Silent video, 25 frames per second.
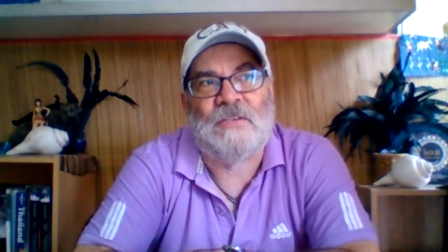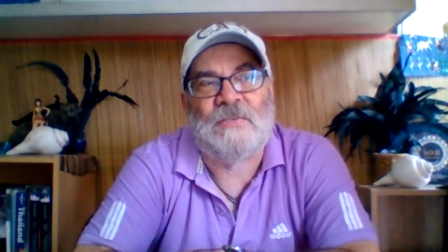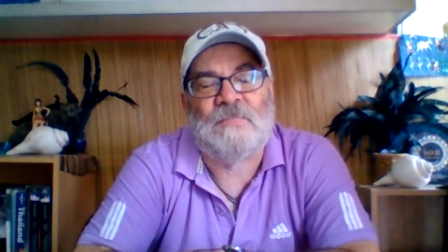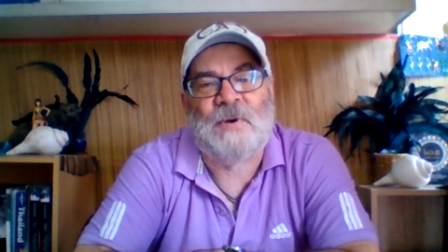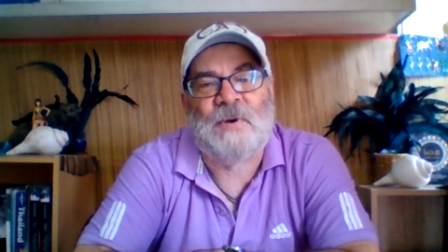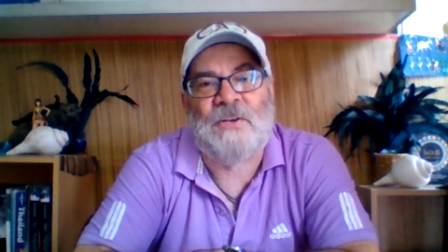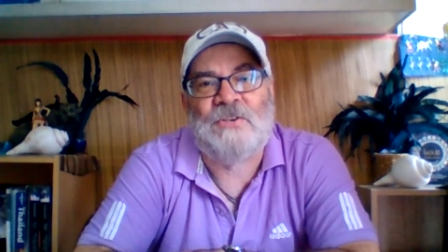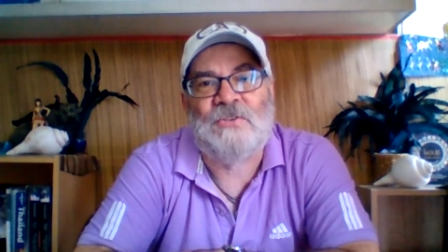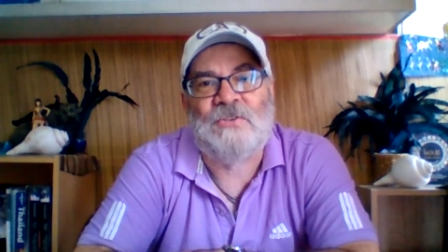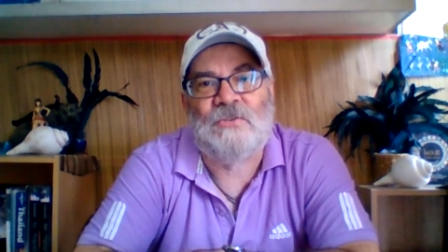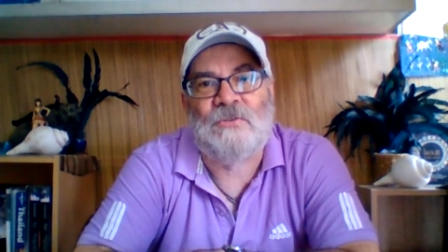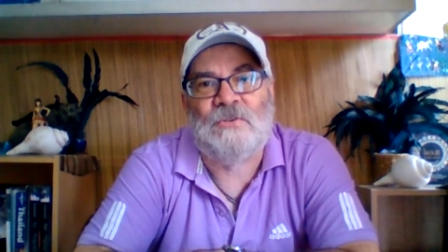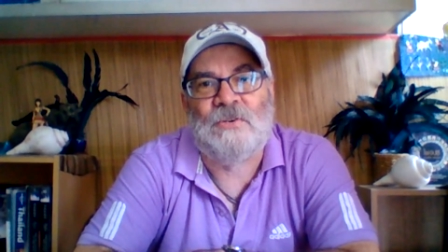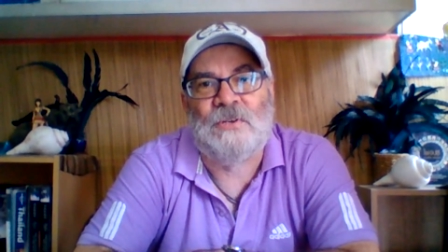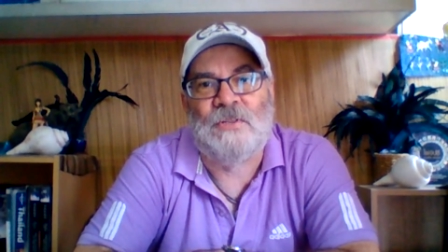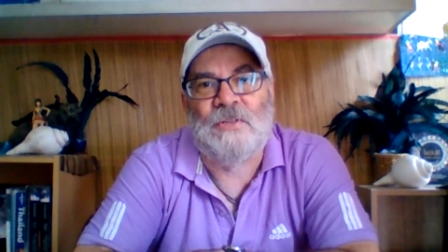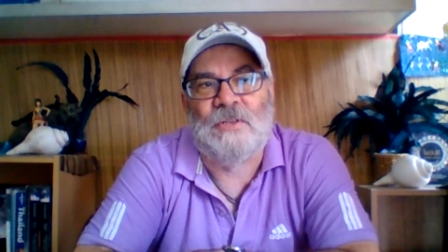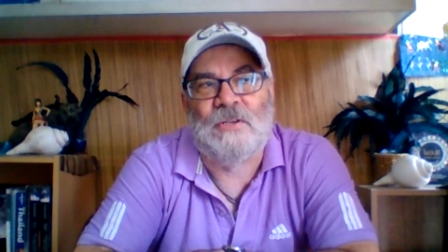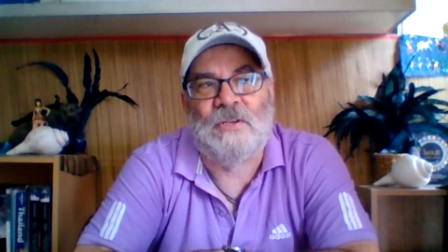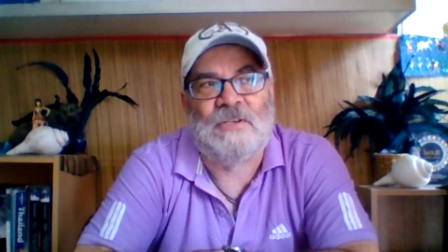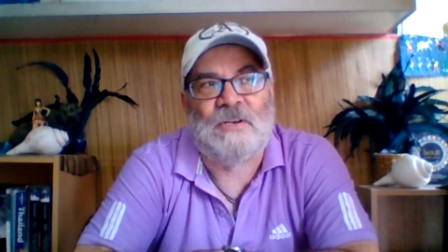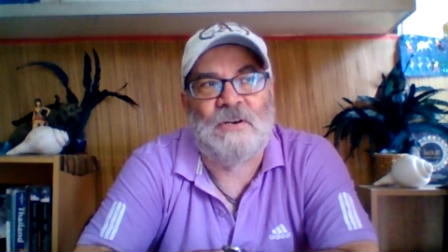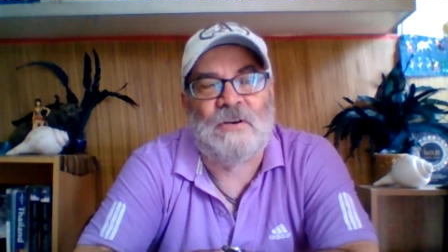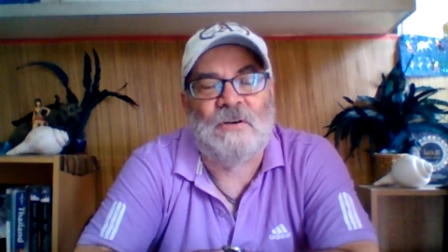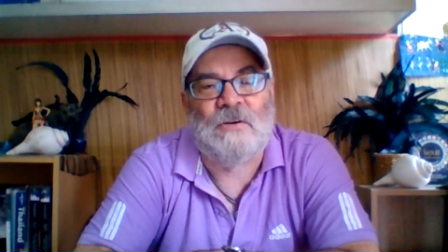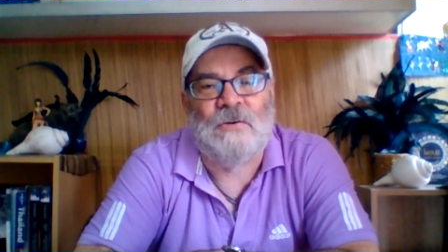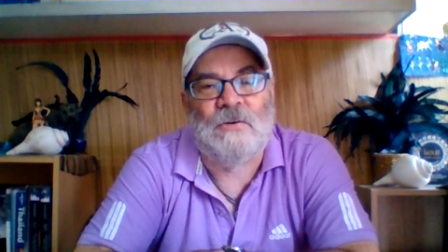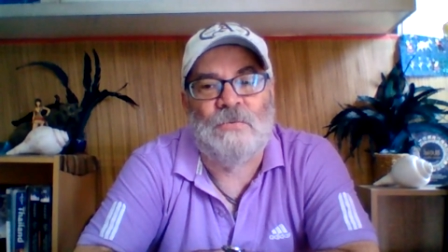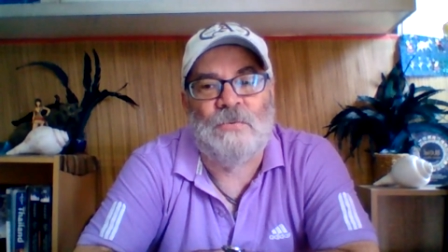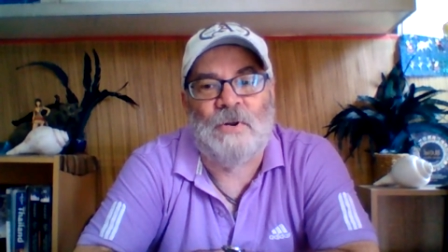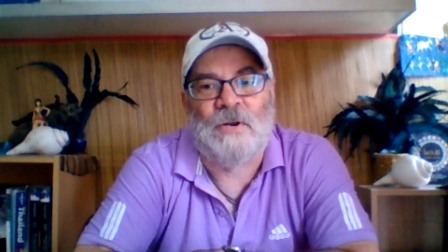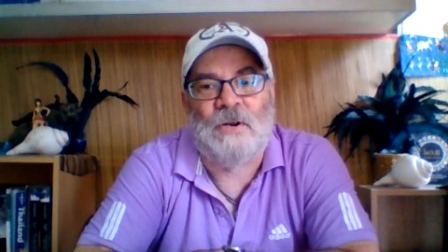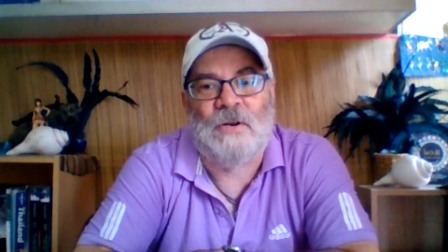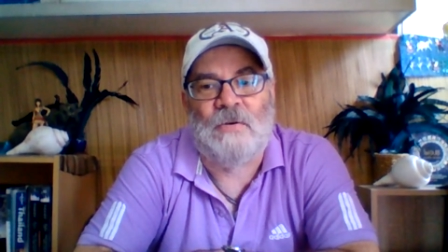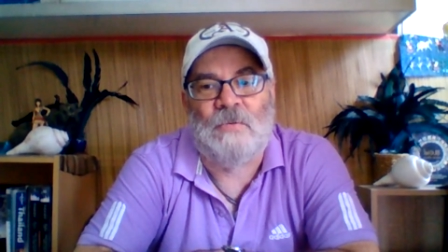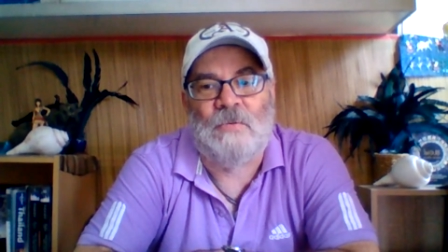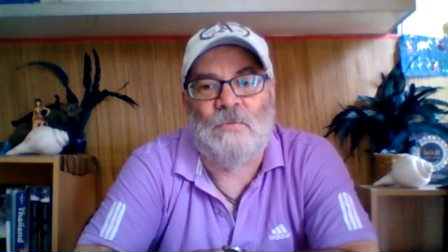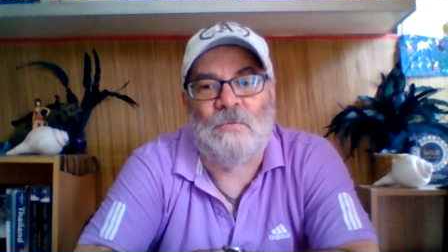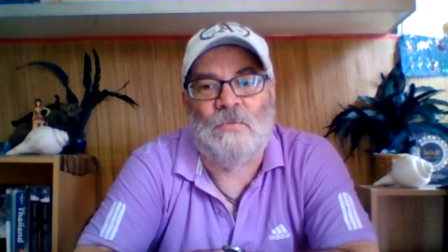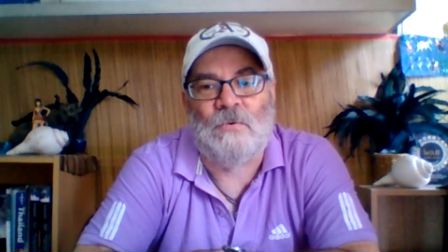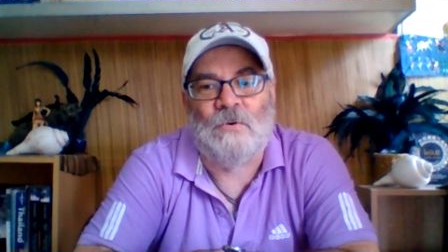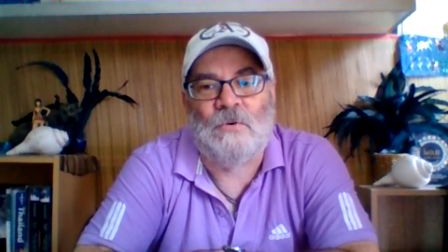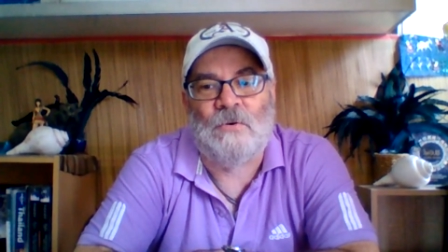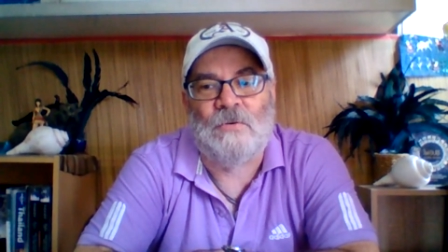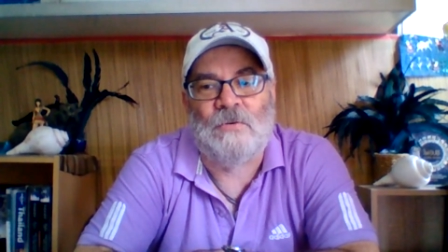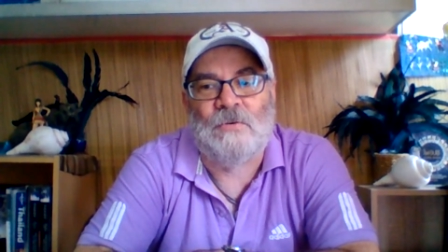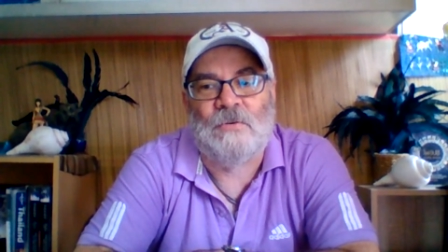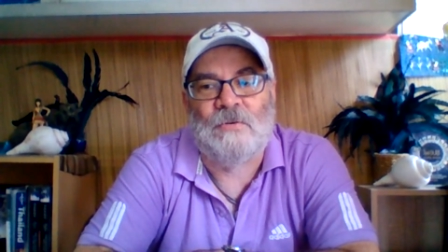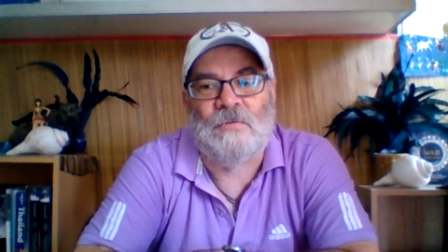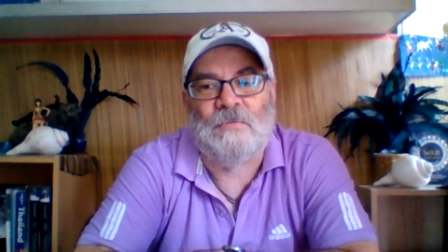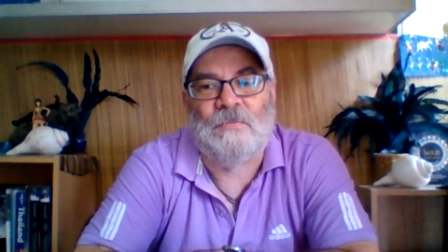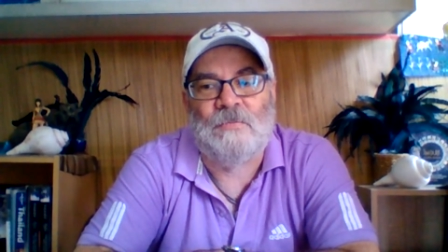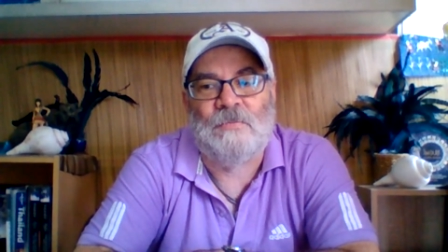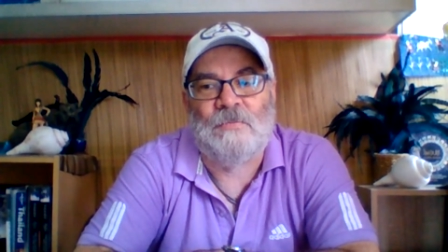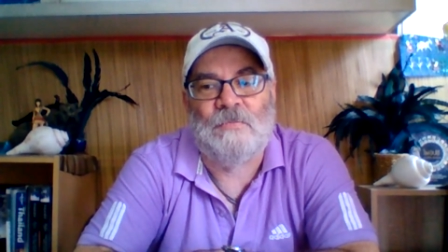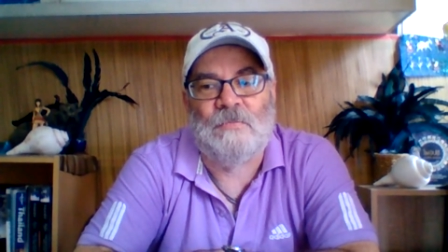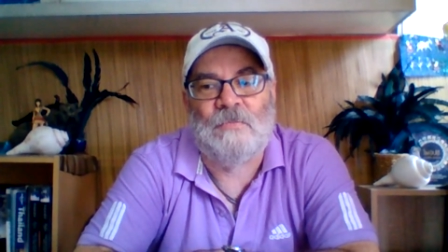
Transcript: special in the tarot reading world.